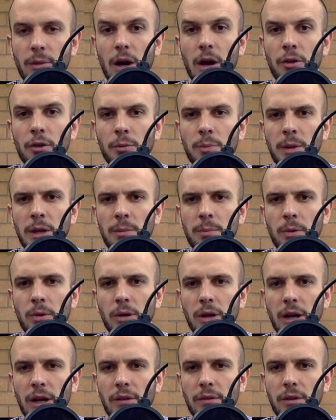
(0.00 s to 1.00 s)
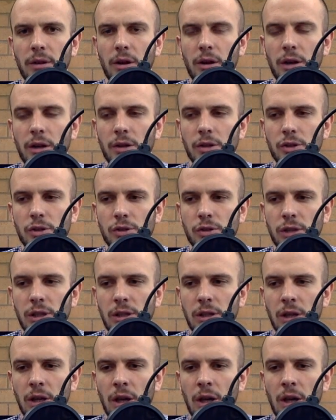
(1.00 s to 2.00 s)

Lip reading: other people kind of in our industry,